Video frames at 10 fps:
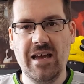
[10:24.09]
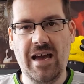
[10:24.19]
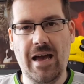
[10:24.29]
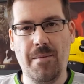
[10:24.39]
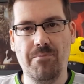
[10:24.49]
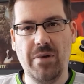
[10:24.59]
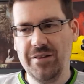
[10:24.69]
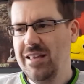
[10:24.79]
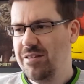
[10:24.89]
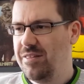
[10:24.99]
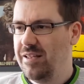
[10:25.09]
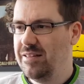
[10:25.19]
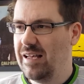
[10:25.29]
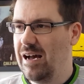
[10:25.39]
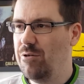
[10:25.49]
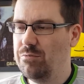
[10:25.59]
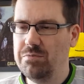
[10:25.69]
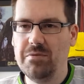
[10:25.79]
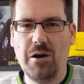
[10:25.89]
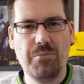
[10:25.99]
But I tend to think I'll
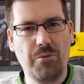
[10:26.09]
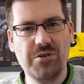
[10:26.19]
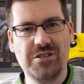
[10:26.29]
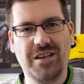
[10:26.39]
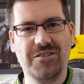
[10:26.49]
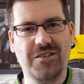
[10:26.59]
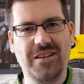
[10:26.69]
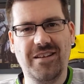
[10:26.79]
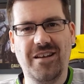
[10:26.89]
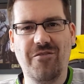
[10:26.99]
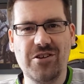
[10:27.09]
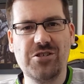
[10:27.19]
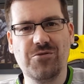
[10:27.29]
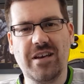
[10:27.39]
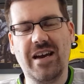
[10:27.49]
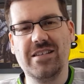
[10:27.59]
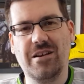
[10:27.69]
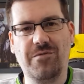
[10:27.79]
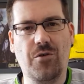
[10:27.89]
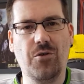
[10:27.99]
probably stick to the original guys I
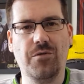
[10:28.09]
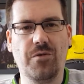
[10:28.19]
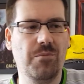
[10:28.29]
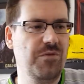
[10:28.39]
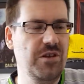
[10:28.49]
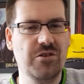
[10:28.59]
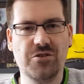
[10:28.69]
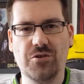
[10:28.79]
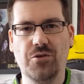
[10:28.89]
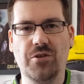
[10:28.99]
followed from 3 years ago.